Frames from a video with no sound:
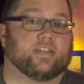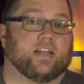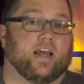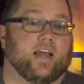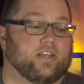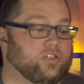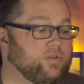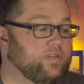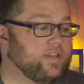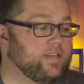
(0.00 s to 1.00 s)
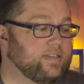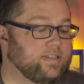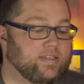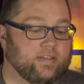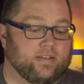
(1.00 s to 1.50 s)
and I shooting
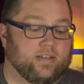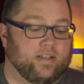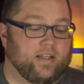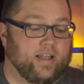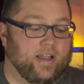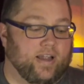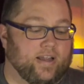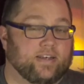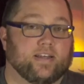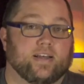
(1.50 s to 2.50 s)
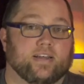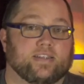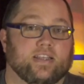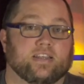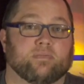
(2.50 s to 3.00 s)
this and see
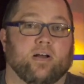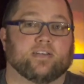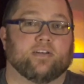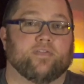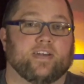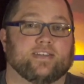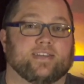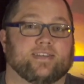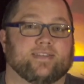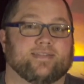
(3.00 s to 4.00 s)
the smiles on our faces.